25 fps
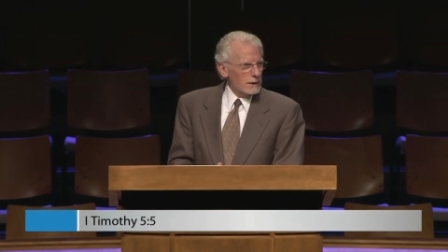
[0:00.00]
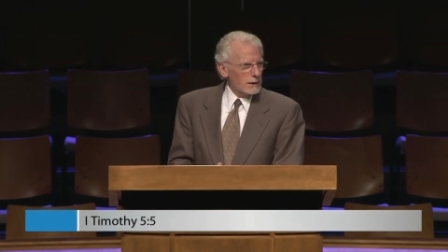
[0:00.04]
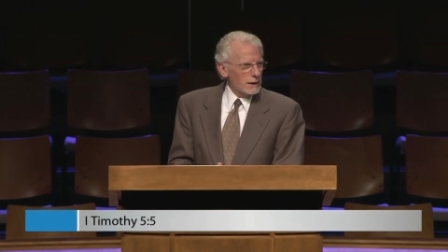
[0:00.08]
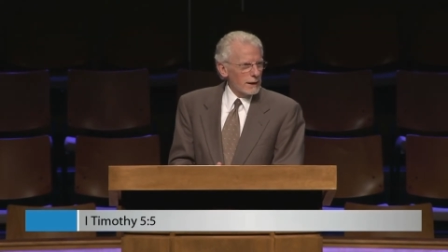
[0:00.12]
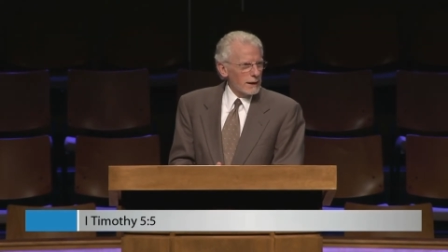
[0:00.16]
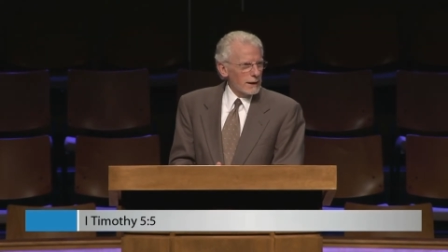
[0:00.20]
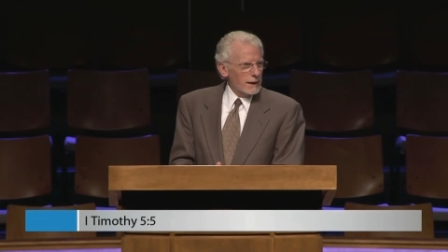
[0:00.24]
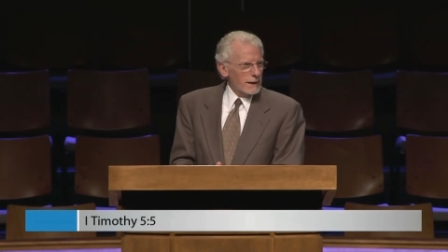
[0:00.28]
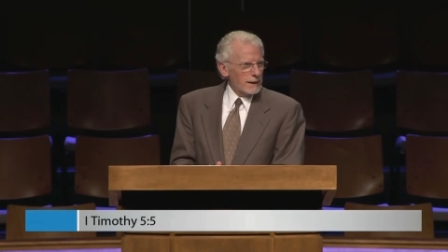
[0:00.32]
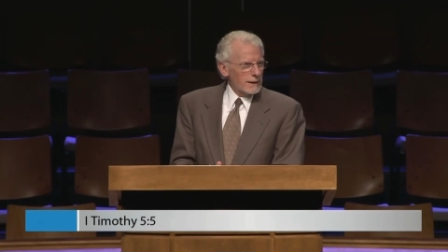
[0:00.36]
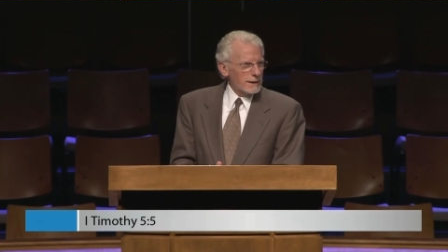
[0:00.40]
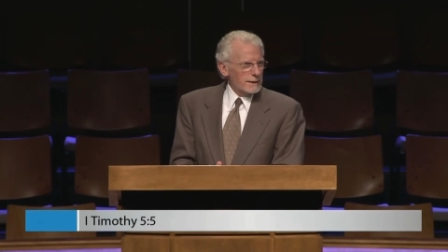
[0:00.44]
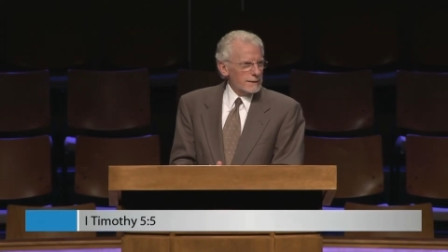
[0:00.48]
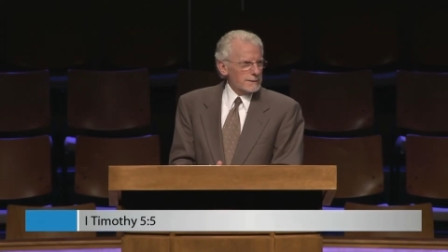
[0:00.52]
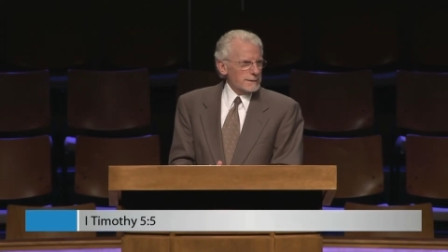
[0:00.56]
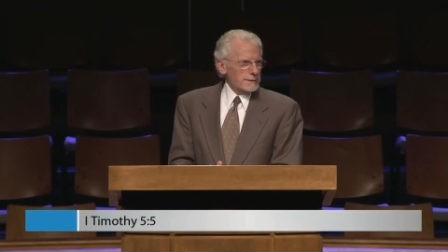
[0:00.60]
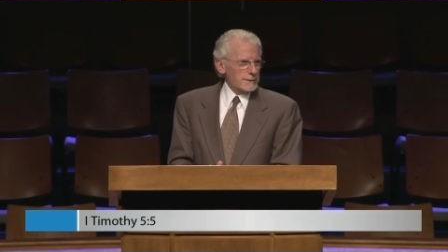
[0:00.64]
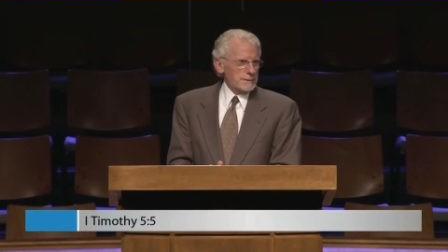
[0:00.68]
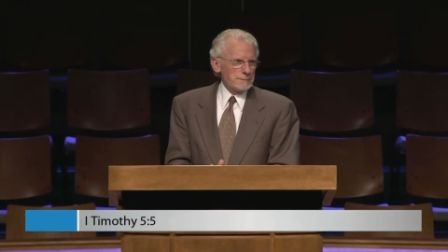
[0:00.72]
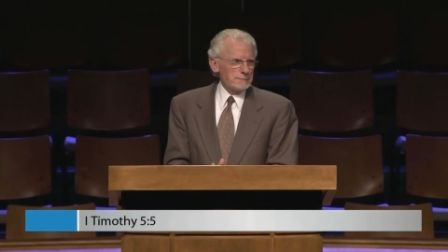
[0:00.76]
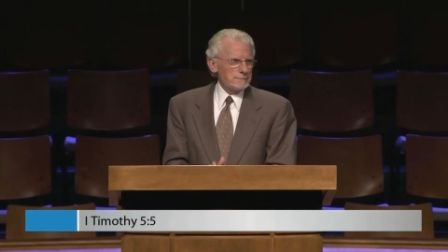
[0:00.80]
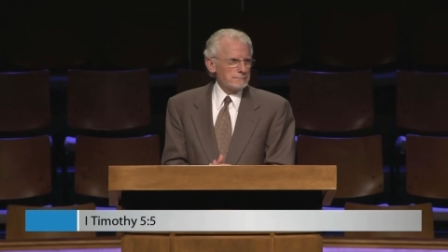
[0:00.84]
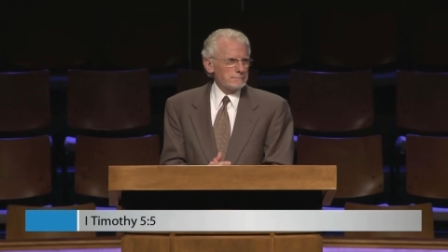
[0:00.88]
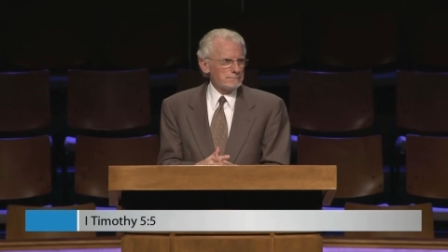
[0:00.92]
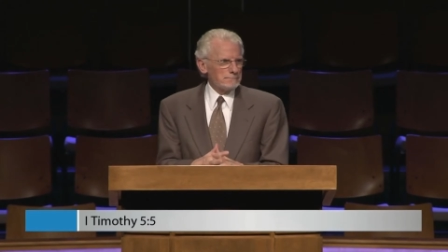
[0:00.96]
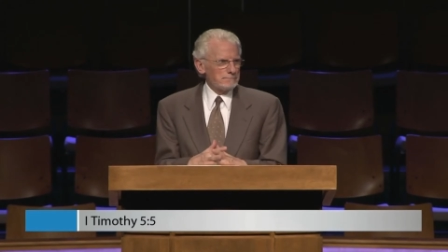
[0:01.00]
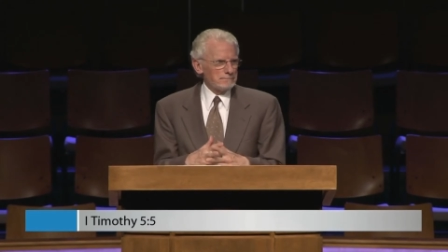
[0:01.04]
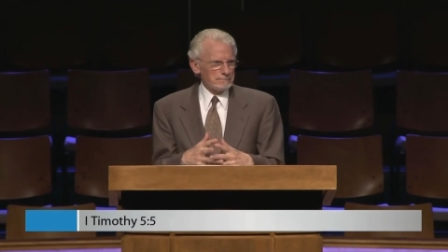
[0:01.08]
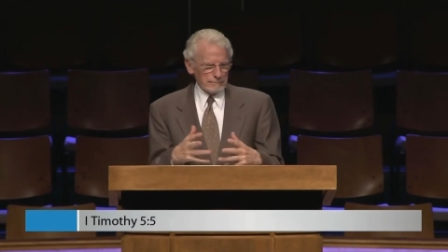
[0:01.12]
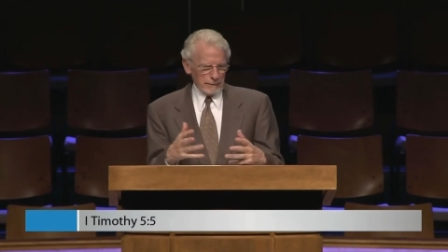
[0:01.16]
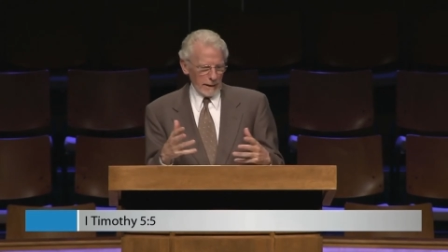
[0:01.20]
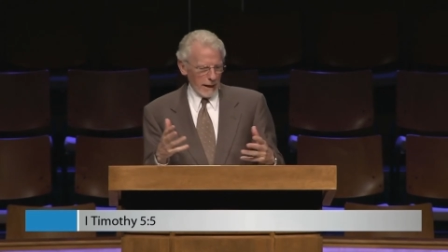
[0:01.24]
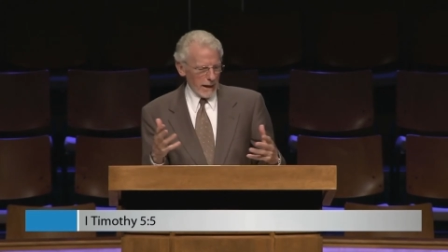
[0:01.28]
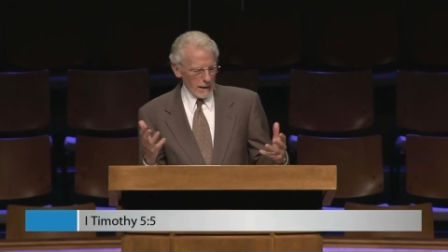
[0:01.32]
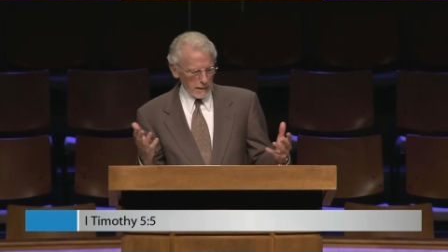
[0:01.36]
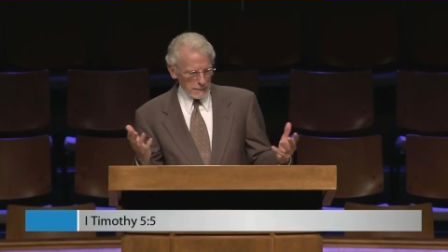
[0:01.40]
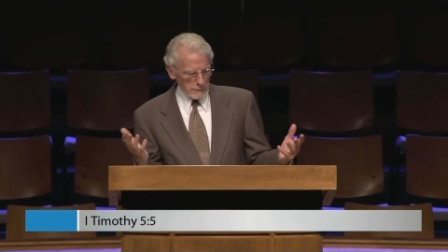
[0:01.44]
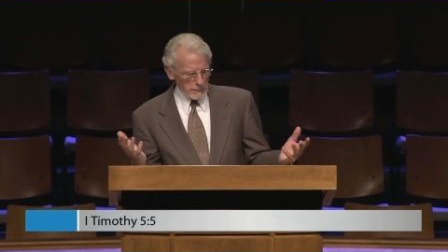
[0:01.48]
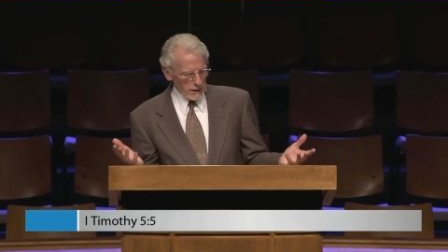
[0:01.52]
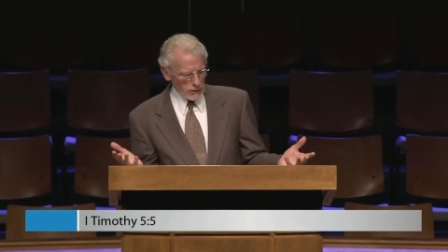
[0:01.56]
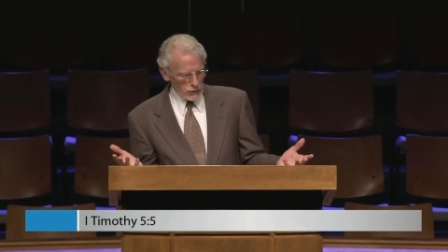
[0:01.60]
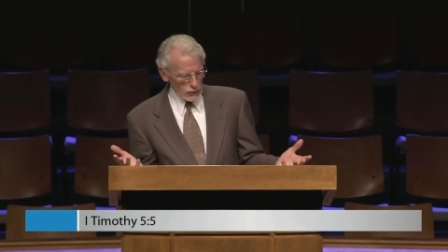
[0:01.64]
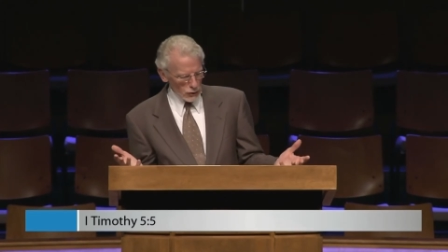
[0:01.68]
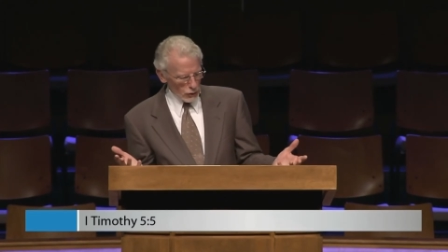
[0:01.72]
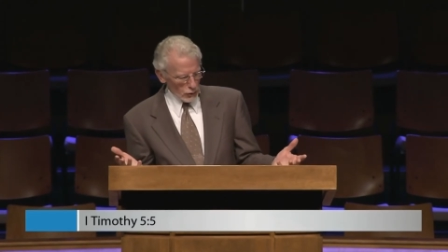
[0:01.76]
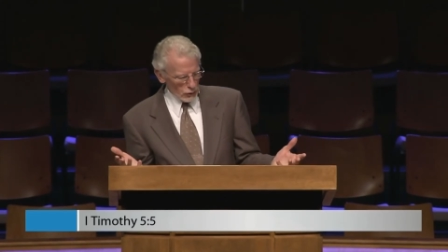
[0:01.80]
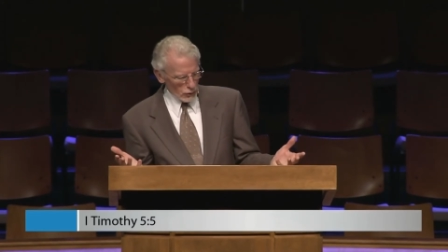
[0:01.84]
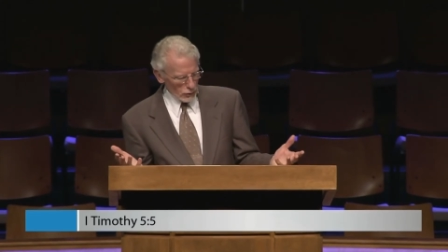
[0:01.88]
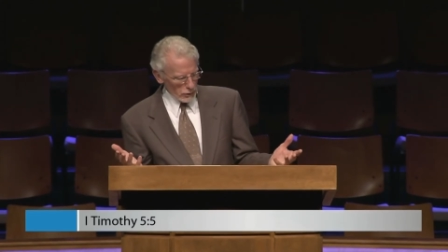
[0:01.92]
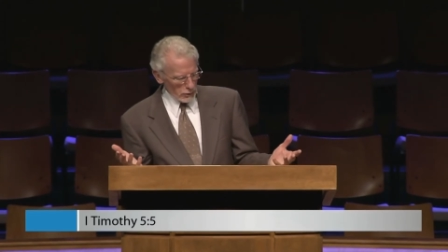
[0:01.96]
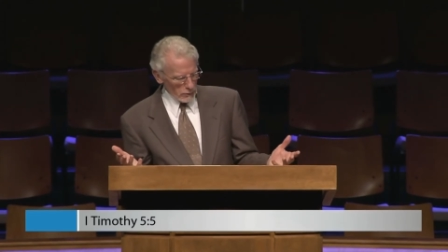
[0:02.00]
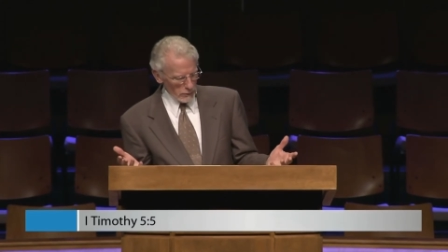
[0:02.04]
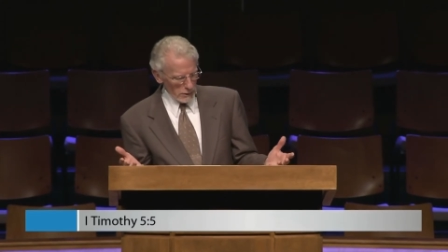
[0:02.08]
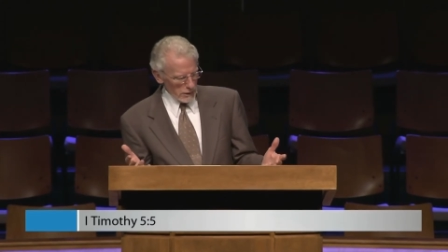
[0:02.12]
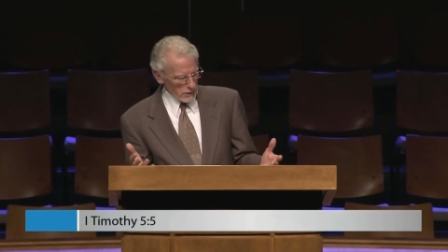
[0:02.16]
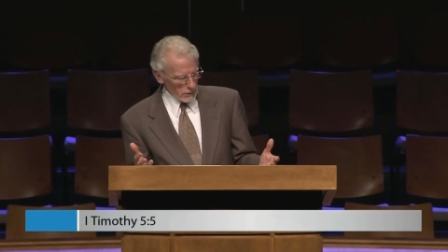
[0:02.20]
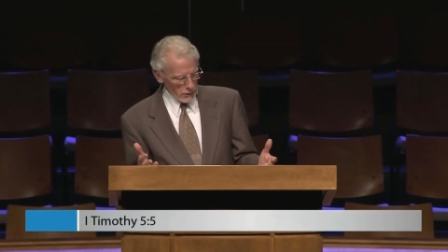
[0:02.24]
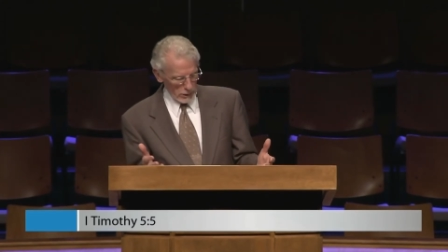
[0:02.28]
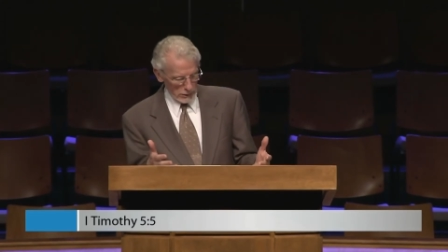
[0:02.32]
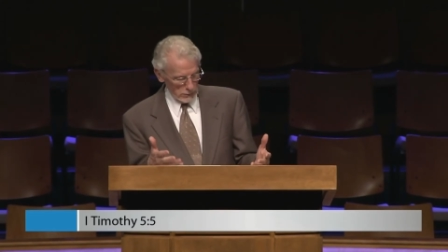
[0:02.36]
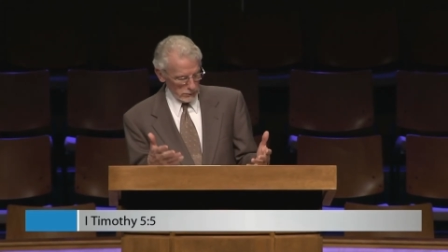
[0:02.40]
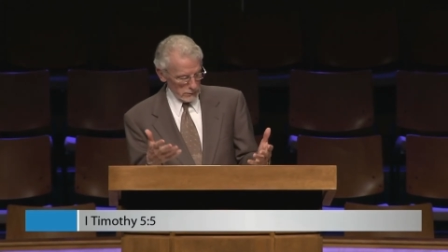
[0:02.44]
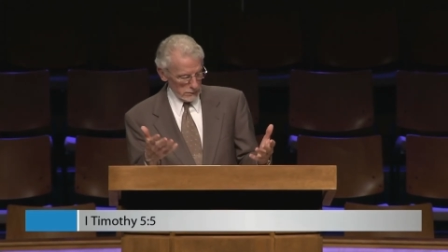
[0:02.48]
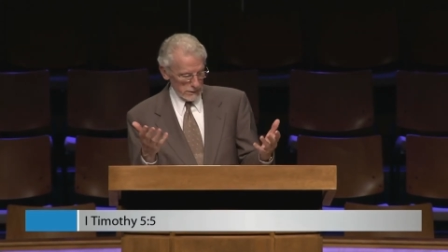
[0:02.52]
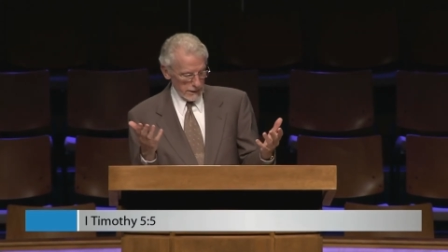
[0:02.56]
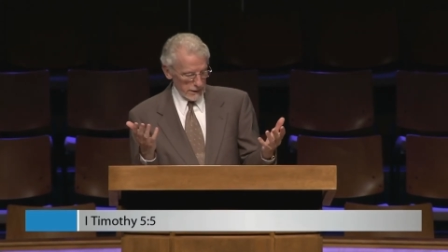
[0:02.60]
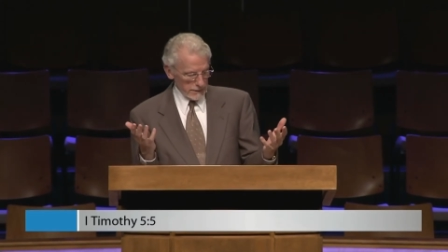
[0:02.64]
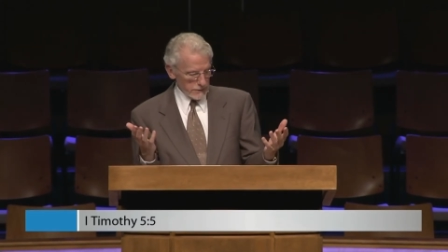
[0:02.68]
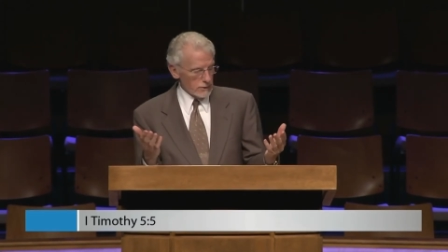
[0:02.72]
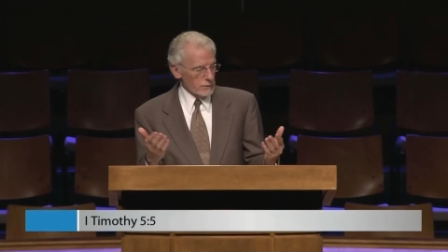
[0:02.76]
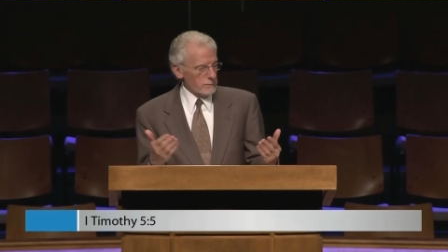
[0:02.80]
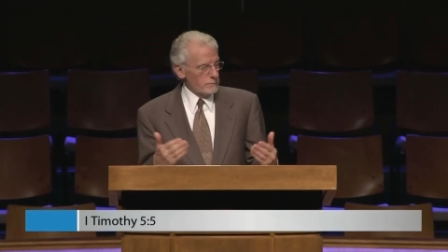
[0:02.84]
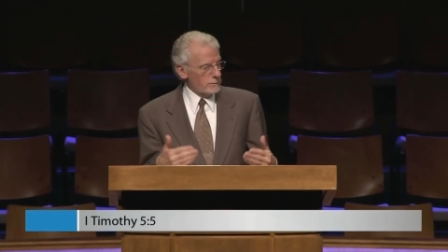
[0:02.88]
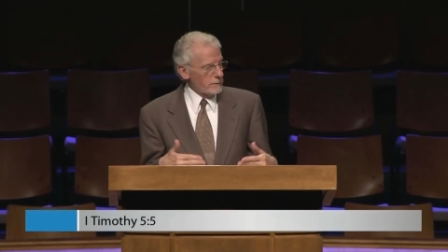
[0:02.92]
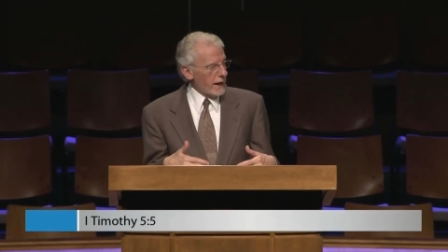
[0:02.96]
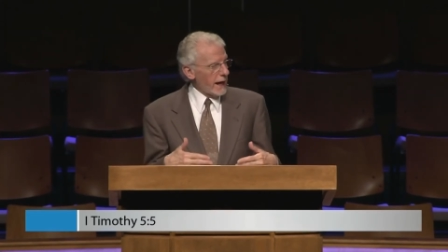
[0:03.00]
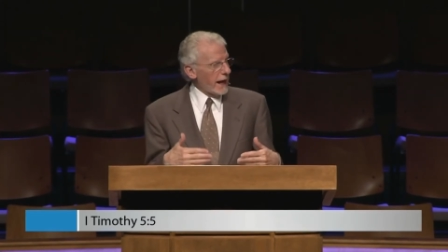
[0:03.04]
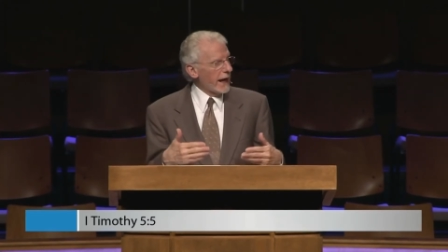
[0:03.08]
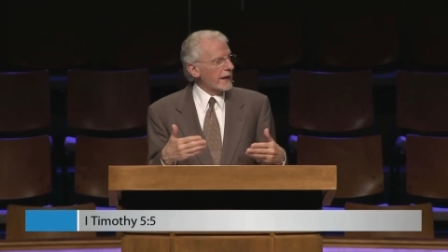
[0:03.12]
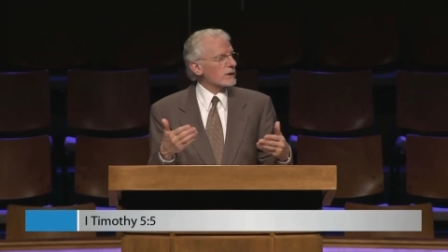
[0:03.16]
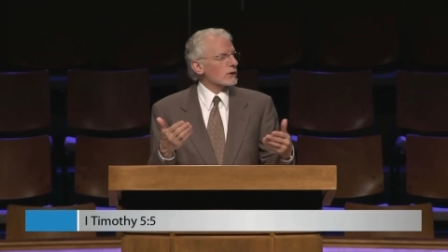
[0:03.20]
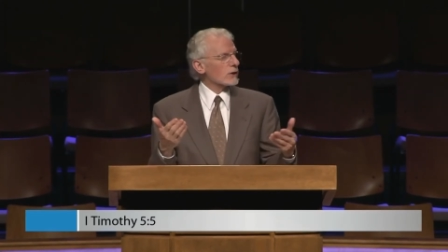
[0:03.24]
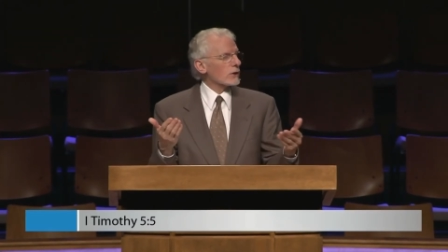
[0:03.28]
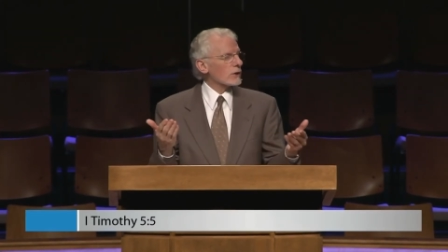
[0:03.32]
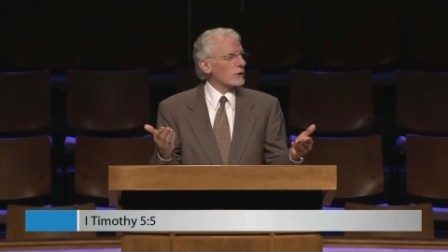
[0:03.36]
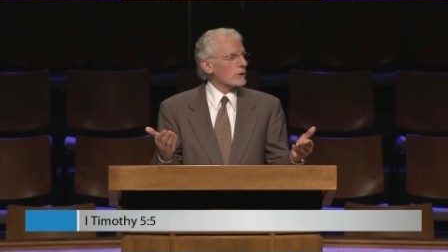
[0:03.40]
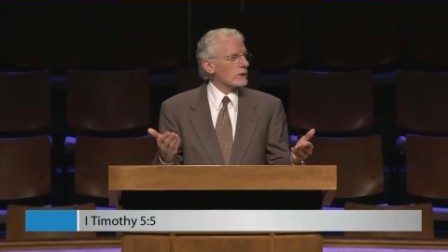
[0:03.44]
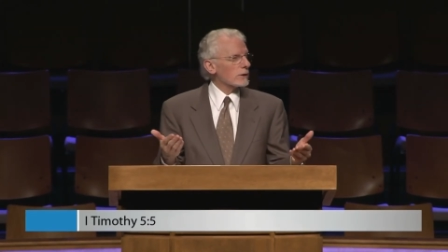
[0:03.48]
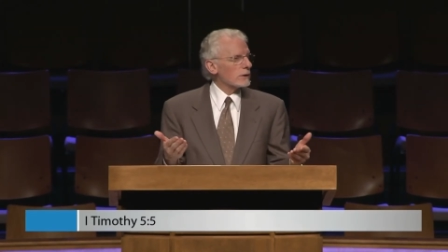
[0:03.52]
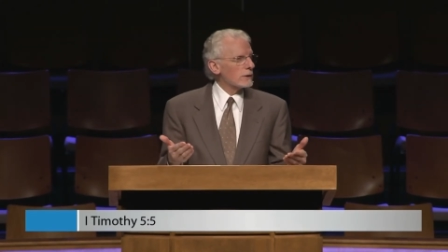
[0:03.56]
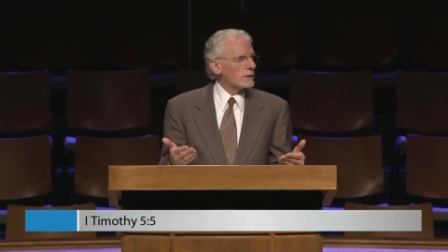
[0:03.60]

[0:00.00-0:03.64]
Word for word: uh, how much older one of those doesn't matter.